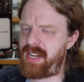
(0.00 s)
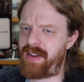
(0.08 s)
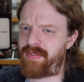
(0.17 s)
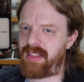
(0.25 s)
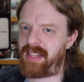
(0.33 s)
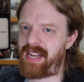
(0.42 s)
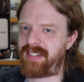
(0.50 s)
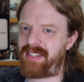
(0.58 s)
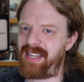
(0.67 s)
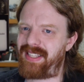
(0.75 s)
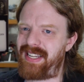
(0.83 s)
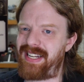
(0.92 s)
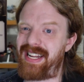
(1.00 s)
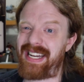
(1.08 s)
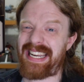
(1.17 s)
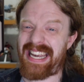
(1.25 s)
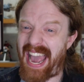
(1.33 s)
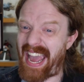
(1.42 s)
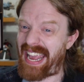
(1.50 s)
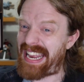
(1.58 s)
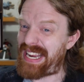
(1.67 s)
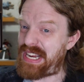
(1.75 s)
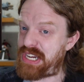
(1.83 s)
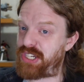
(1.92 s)
But nevertheless, it did
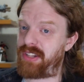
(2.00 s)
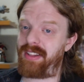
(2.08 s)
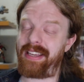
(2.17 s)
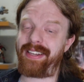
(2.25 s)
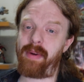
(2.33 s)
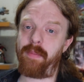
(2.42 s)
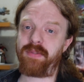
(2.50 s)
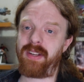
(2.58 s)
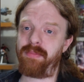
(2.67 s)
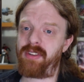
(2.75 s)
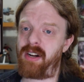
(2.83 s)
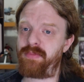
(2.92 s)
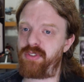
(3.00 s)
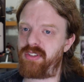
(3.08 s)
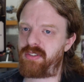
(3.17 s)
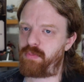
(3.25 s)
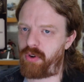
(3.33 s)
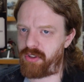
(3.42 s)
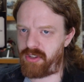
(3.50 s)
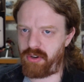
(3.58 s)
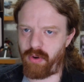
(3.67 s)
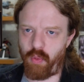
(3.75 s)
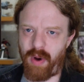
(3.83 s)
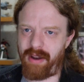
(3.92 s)
occasionally come up. Sometimes you just
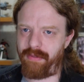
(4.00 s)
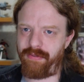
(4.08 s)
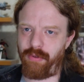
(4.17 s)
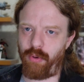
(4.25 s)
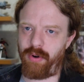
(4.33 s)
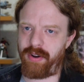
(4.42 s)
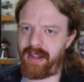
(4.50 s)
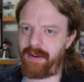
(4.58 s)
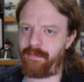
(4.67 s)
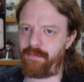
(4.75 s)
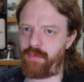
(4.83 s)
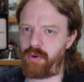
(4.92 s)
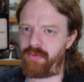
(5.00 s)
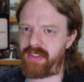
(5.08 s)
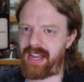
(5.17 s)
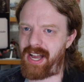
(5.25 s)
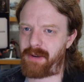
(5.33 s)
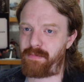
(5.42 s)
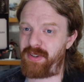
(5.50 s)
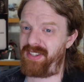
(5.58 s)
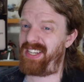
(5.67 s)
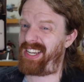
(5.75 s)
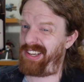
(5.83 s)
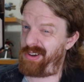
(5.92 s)
wanted to do a 1 forward and move the arc,
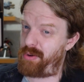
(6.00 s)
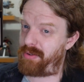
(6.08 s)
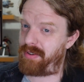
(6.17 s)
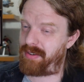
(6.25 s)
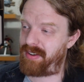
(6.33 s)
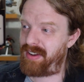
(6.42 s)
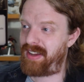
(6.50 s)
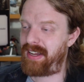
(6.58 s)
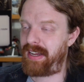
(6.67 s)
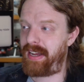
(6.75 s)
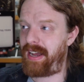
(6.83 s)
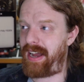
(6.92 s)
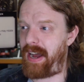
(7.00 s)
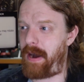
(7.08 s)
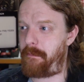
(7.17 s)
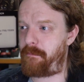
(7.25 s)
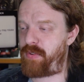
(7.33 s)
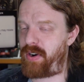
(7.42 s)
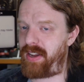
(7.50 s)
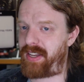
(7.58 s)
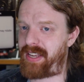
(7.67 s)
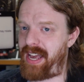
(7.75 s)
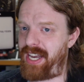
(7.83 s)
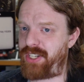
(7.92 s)
but you couldn't
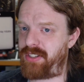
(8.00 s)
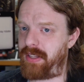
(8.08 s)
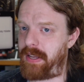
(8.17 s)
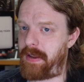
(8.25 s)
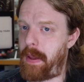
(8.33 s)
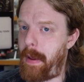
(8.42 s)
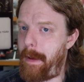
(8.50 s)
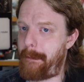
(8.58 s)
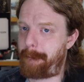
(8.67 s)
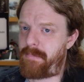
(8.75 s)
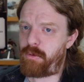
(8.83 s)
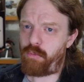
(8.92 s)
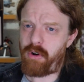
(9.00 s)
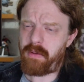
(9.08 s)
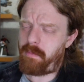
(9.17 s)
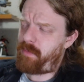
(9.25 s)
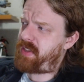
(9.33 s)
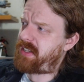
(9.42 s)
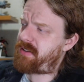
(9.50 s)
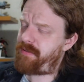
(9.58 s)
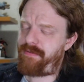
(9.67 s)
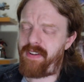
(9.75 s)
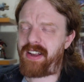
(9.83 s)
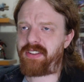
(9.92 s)
very occasionally. But what
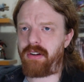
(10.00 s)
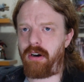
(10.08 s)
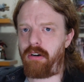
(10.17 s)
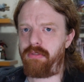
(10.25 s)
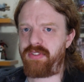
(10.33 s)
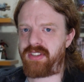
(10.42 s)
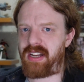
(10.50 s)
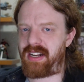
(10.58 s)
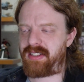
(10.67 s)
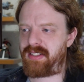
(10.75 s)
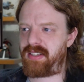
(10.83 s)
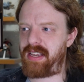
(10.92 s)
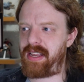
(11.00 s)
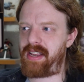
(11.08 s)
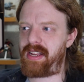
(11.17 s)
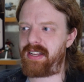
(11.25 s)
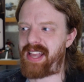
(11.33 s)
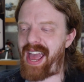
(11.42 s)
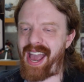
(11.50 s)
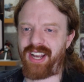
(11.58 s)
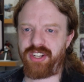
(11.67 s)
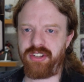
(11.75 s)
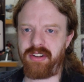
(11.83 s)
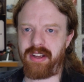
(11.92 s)
this effect offers us is
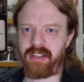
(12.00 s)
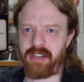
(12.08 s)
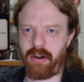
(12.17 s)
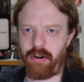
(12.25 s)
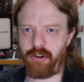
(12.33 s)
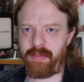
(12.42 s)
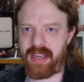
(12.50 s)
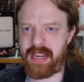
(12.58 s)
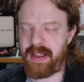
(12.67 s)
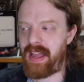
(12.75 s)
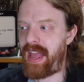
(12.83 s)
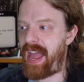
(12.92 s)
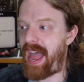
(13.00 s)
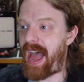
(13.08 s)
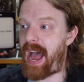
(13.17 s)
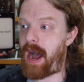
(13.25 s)
action economy.